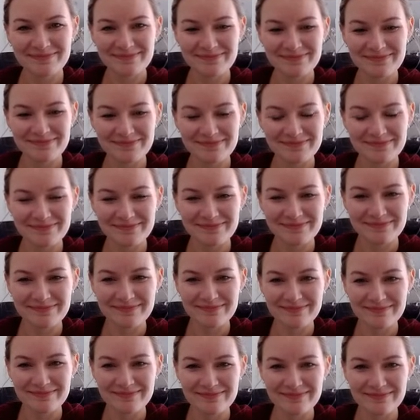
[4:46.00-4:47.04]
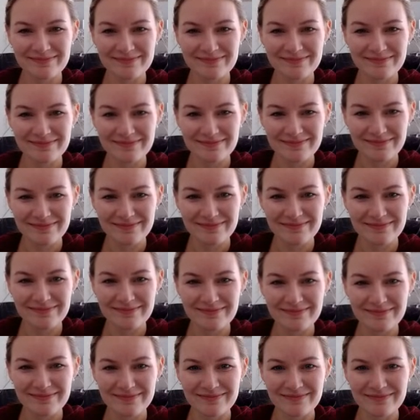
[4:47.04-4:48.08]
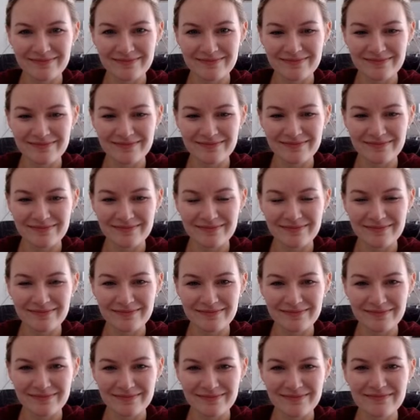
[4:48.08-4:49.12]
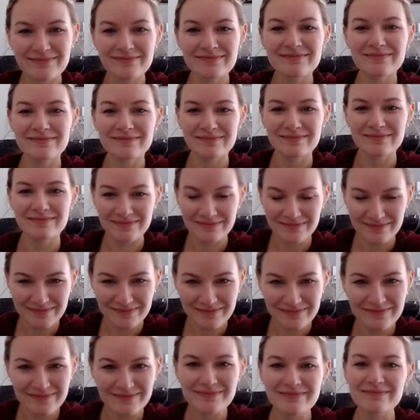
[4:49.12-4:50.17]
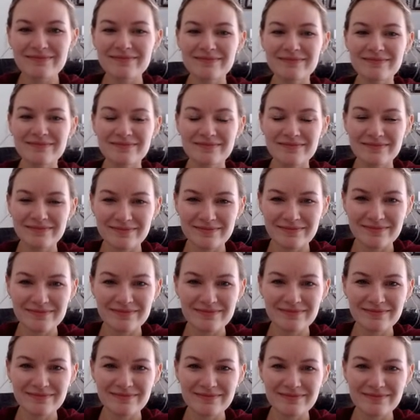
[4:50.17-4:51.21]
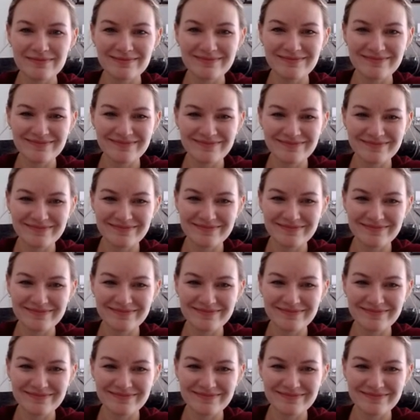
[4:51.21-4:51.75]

(silent)